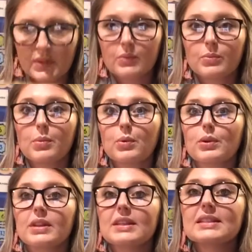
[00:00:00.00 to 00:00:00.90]
Remember, we're
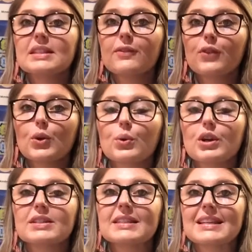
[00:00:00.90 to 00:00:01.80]
listening for
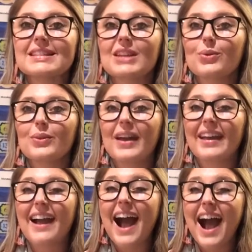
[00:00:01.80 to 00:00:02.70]
words that sound
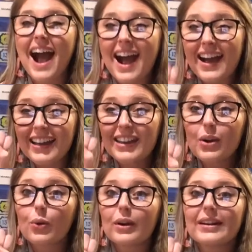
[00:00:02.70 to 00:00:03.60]
like I
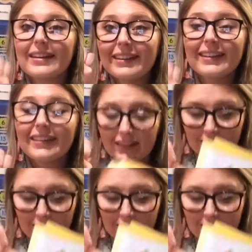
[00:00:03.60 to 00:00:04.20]
or I.